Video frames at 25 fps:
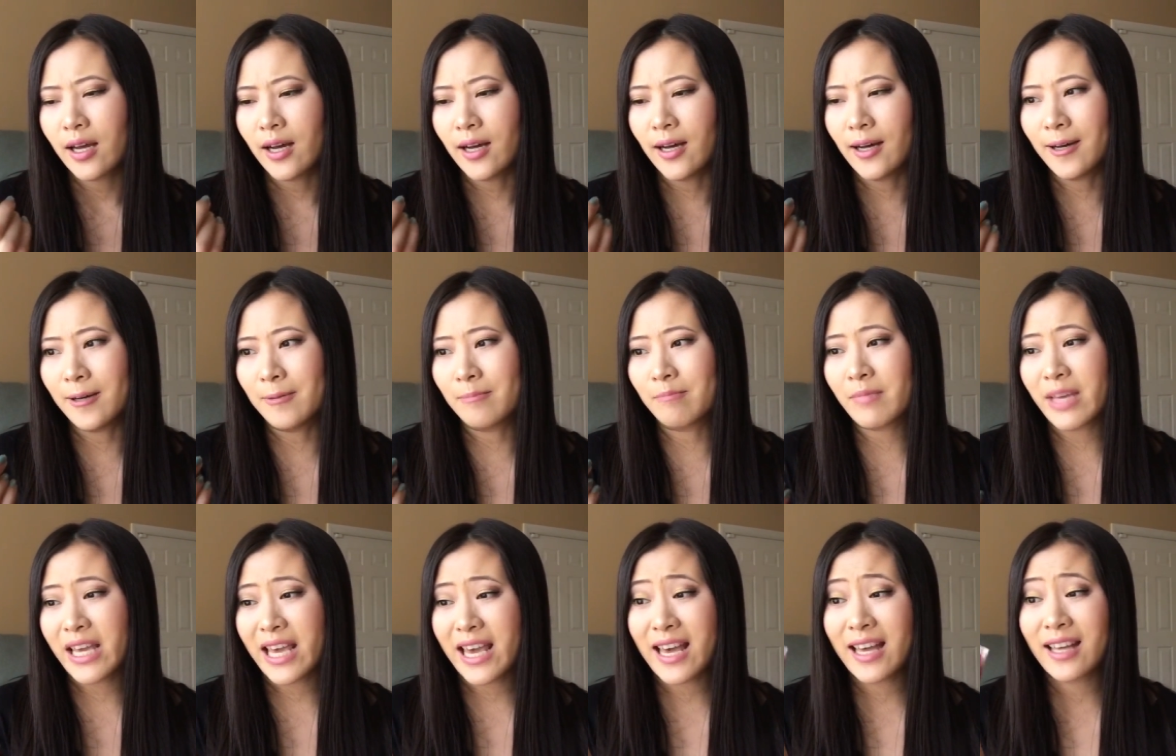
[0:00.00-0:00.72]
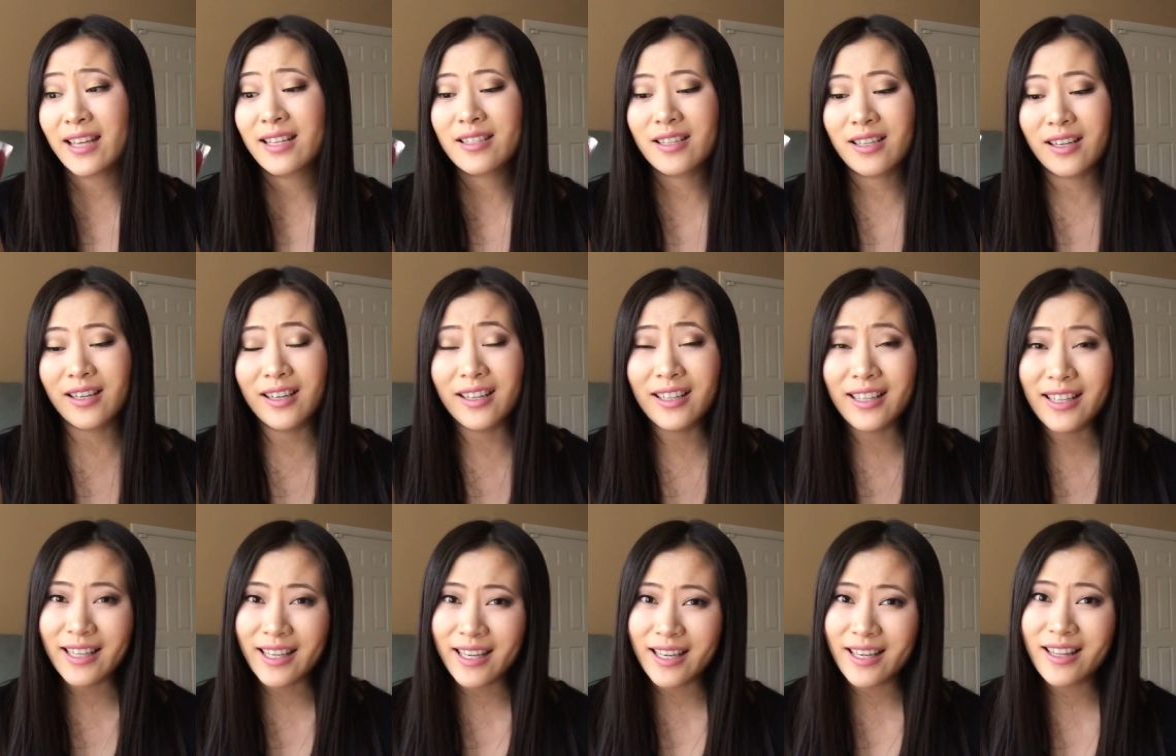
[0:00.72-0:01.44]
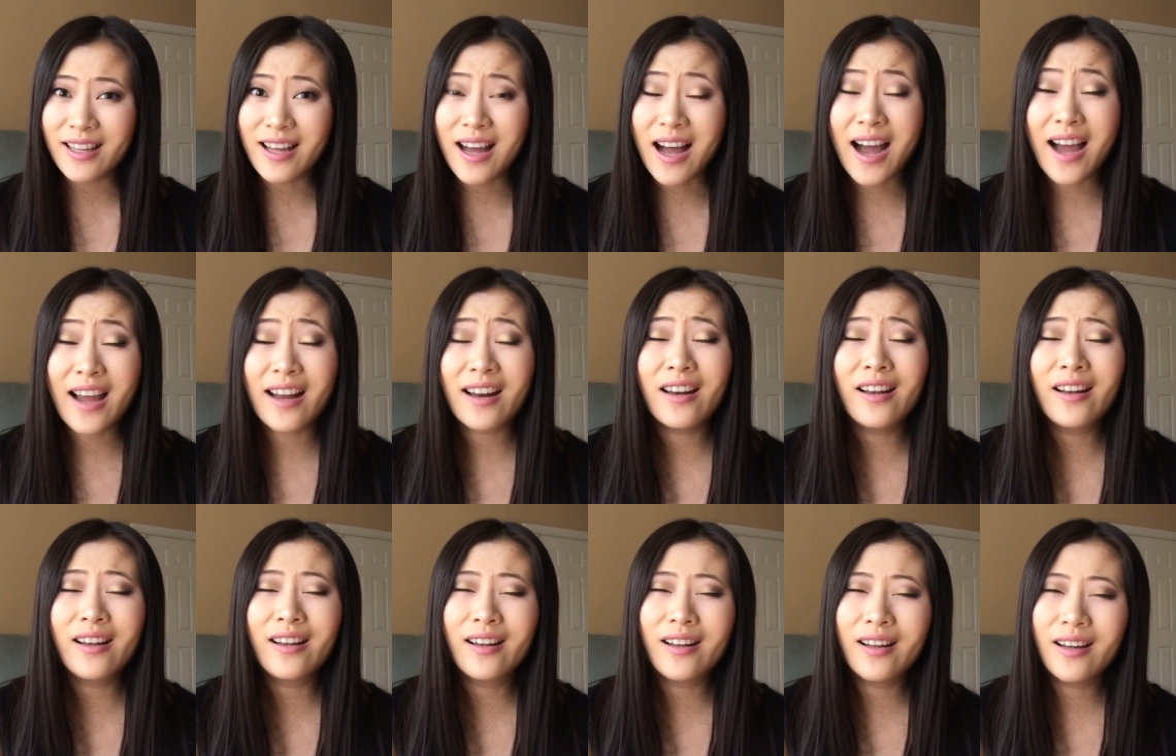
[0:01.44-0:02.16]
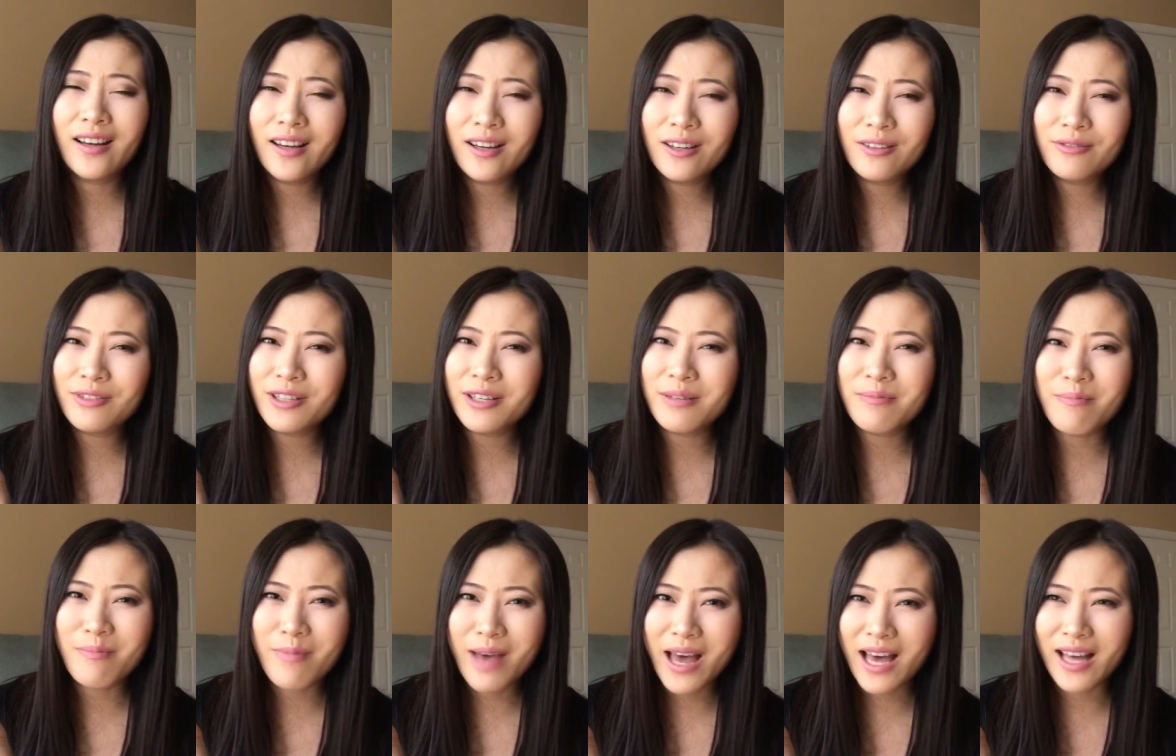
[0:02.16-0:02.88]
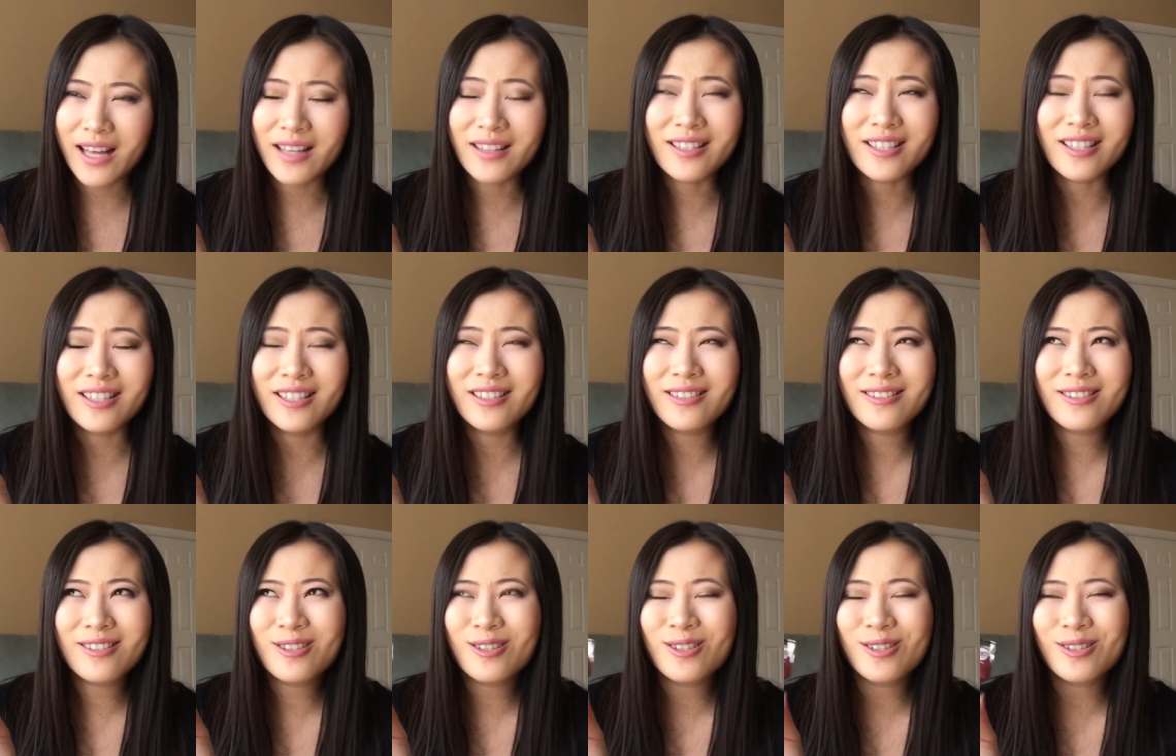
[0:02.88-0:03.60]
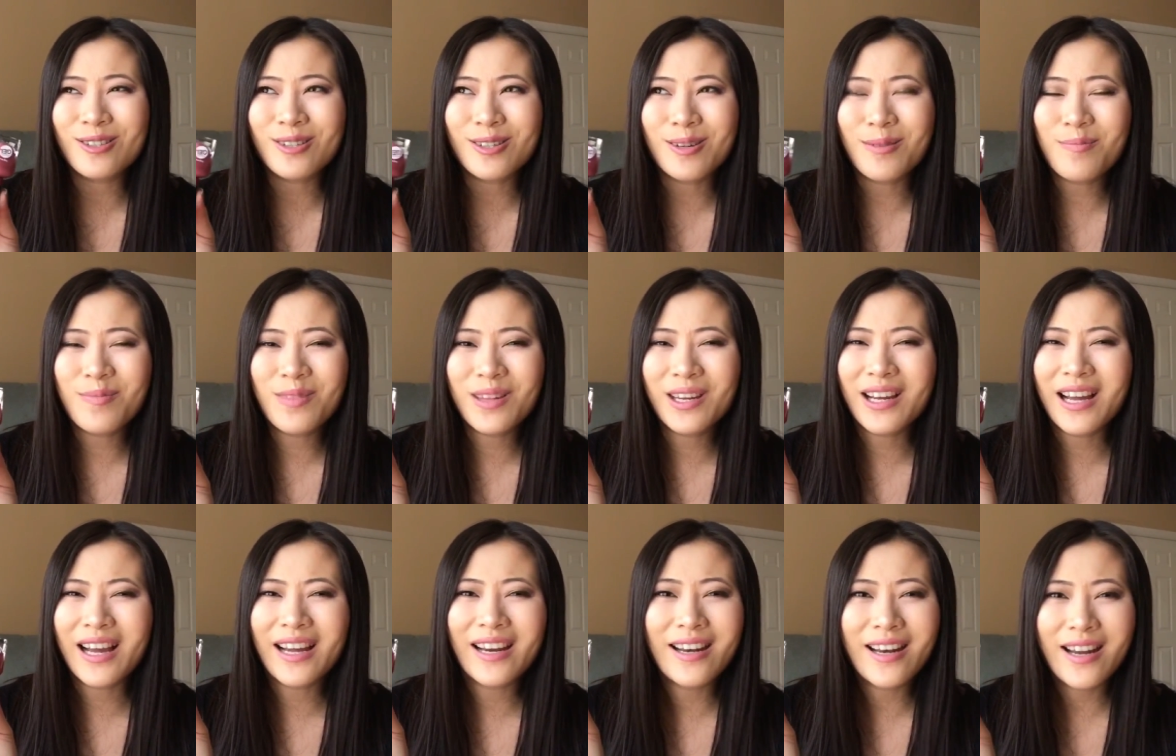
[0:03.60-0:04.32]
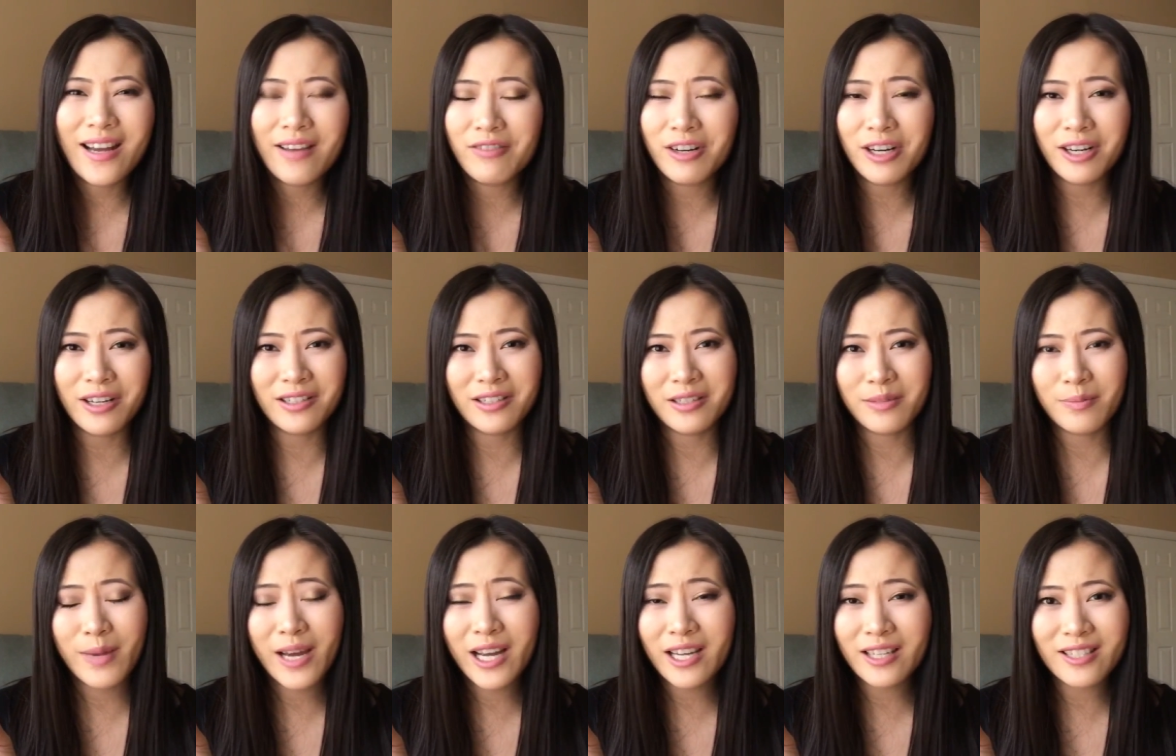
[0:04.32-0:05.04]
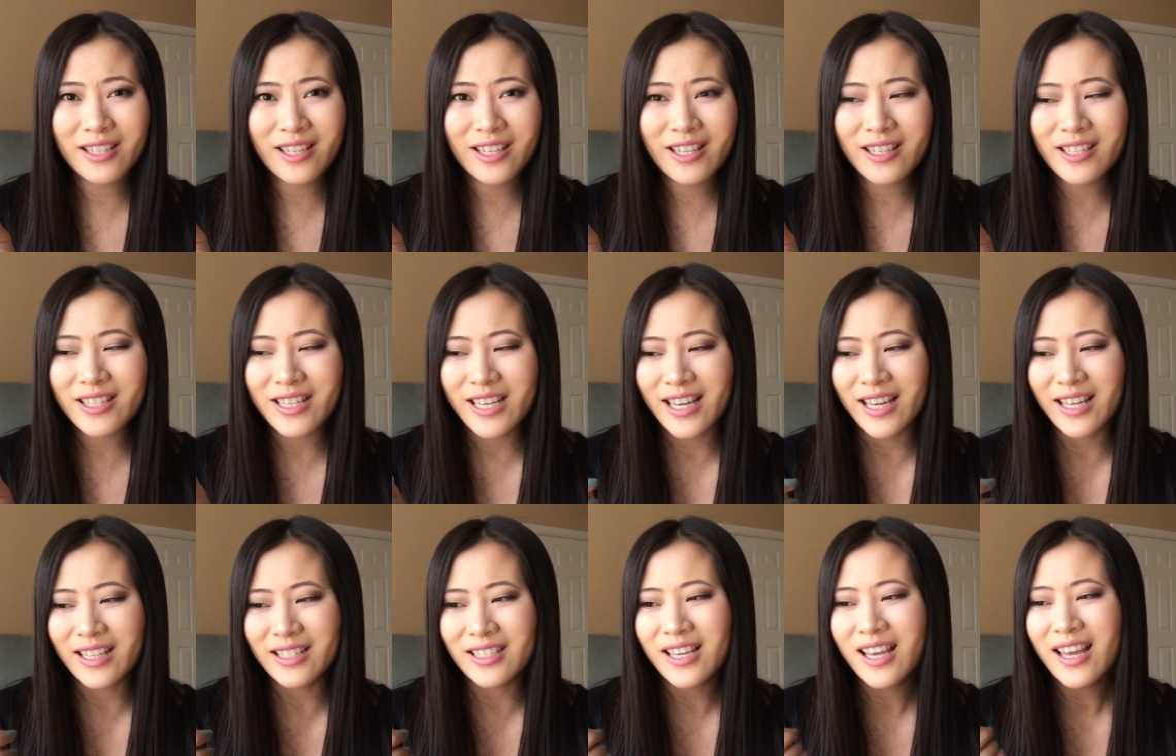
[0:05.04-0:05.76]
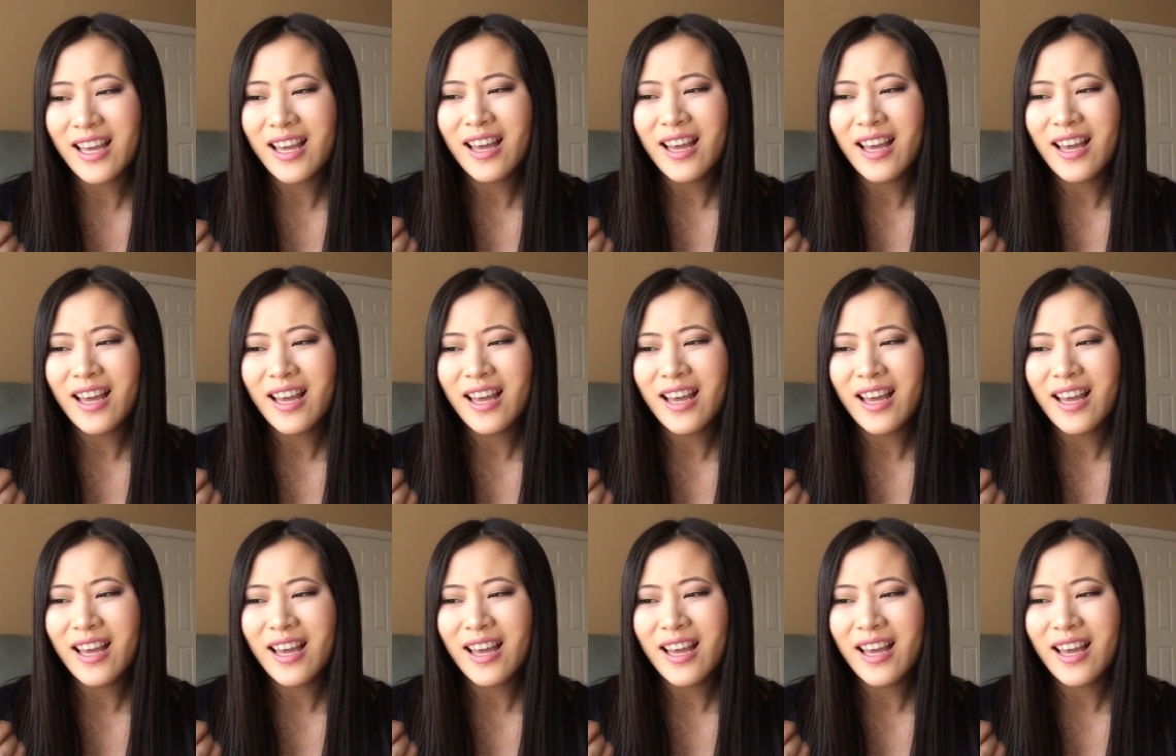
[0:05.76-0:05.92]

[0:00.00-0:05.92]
Um, and again, I love it matte. It's just something I never expected and